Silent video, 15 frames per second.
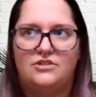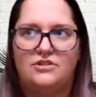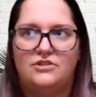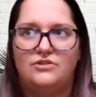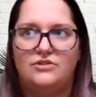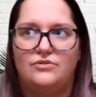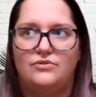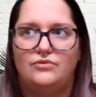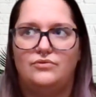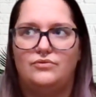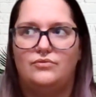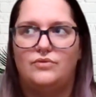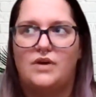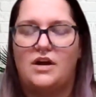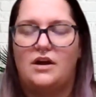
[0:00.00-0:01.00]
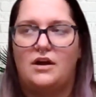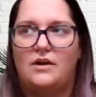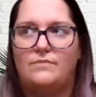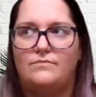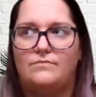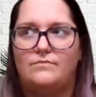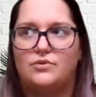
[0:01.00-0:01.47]
to
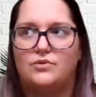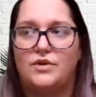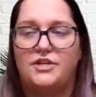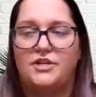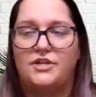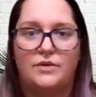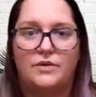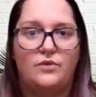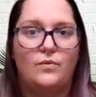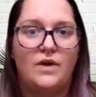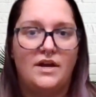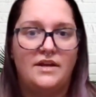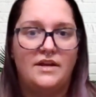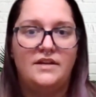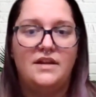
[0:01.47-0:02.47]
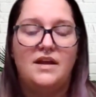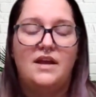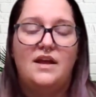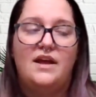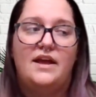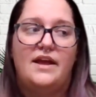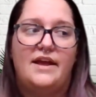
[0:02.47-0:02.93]
2021,
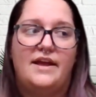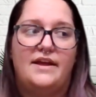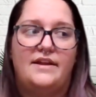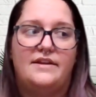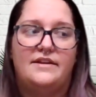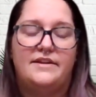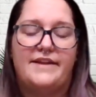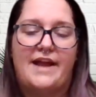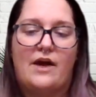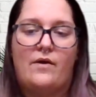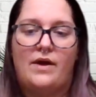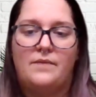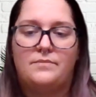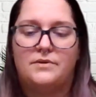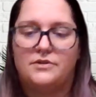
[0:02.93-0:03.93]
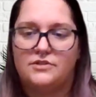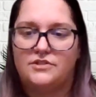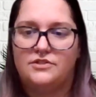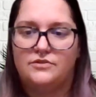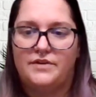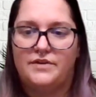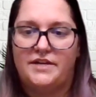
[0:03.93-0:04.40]
and now I'm
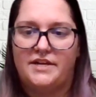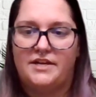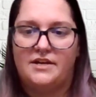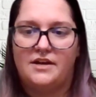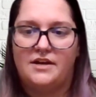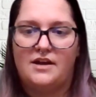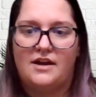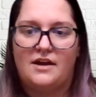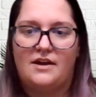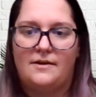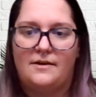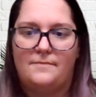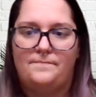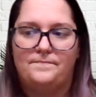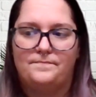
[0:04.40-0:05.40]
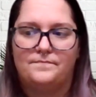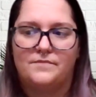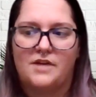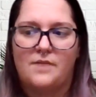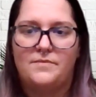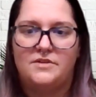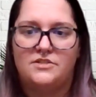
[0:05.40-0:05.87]
pursuing I'm
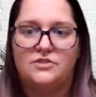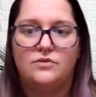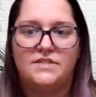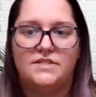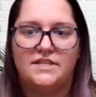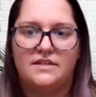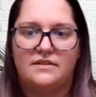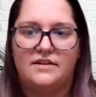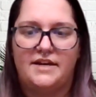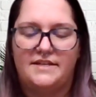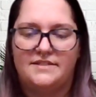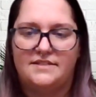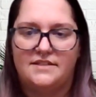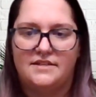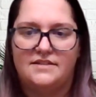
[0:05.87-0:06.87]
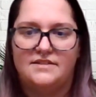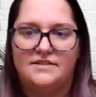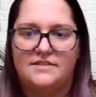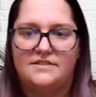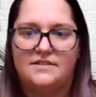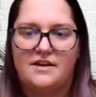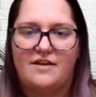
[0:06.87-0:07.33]
an associate
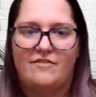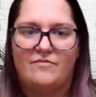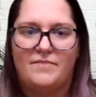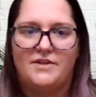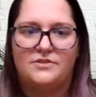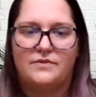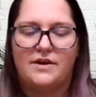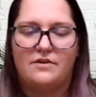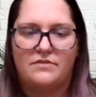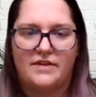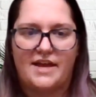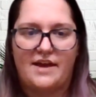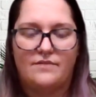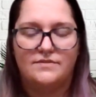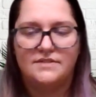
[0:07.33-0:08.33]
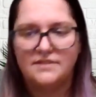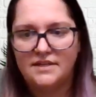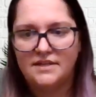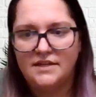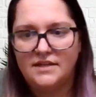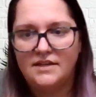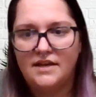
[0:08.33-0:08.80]
license of mental health
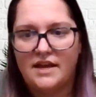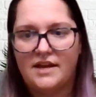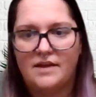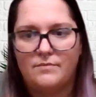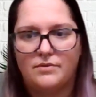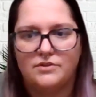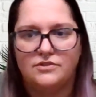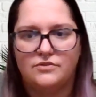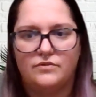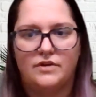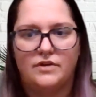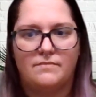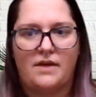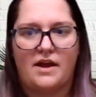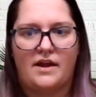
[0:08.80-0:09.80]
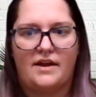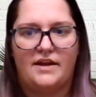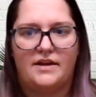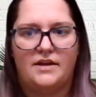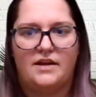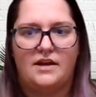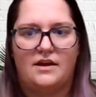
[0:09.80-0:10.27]
counseling, and I'm pursuing
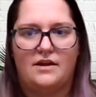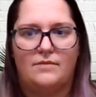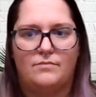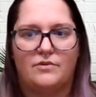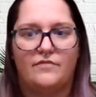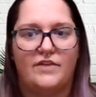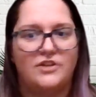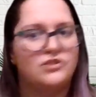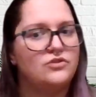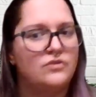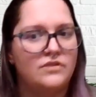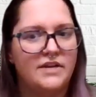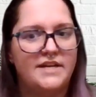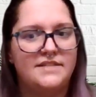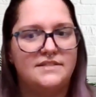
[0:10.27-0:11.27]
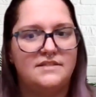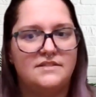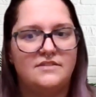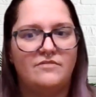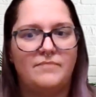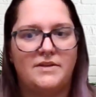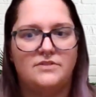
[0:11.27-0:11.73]
my professional
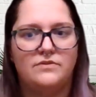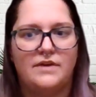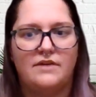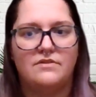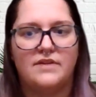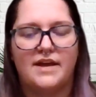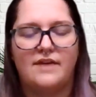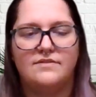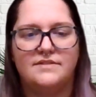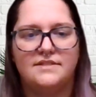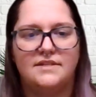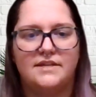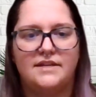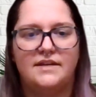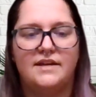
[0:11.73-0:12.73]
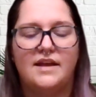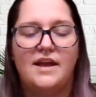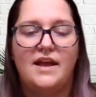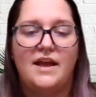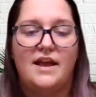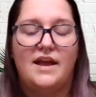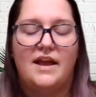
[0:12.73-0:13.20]
license of mental health counseling.
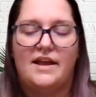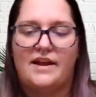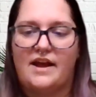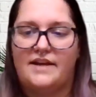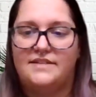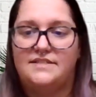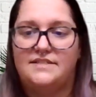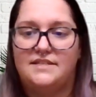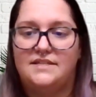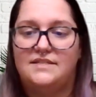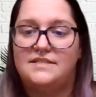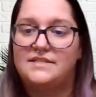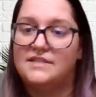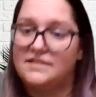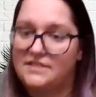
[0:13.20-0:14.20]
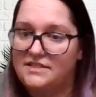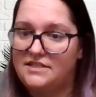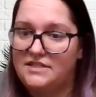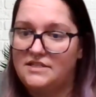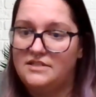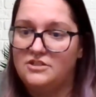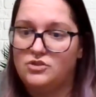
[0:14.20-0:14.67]
And I see
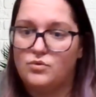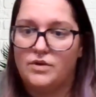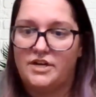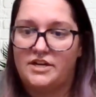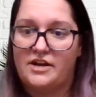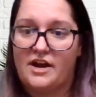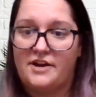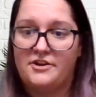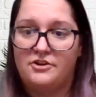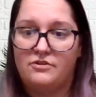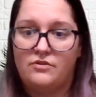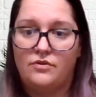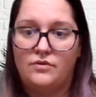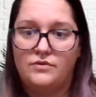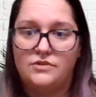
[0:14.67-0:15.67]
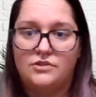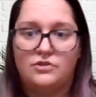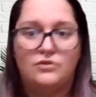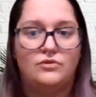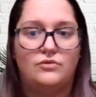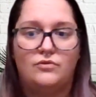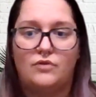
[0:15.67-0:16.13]
16 to 29-year-olds
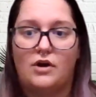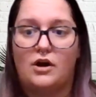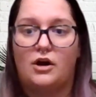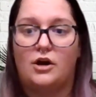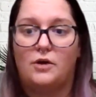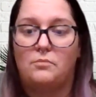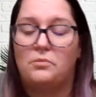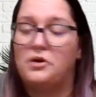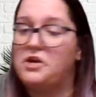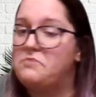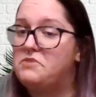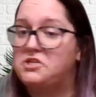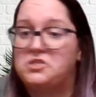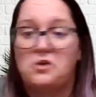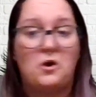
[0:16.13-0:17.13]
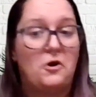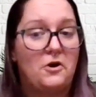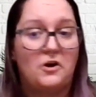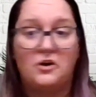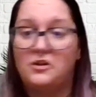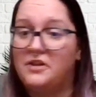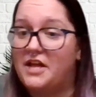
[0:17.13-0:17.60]
who are pretty much
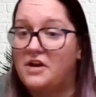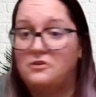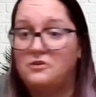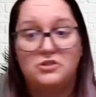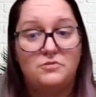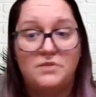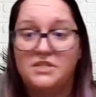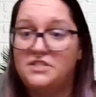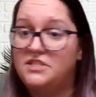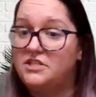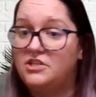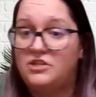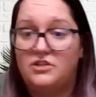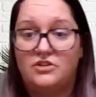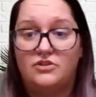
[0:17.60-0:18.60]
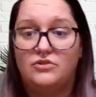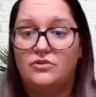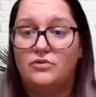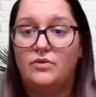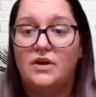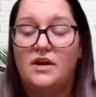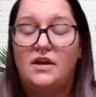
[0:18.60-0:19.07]
all
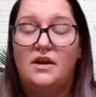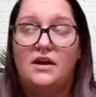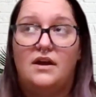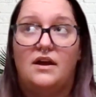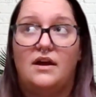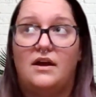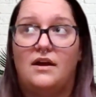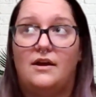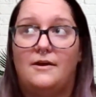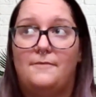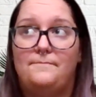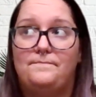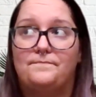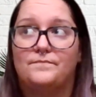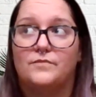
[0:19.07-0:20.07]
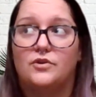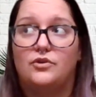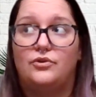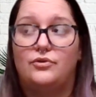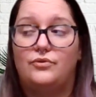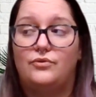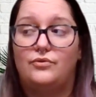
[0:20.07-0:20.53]
LGBTQ,
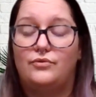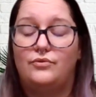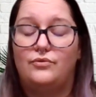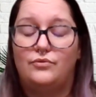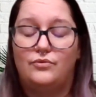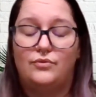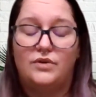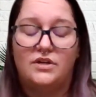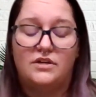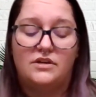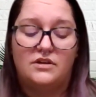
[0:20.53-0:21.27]
who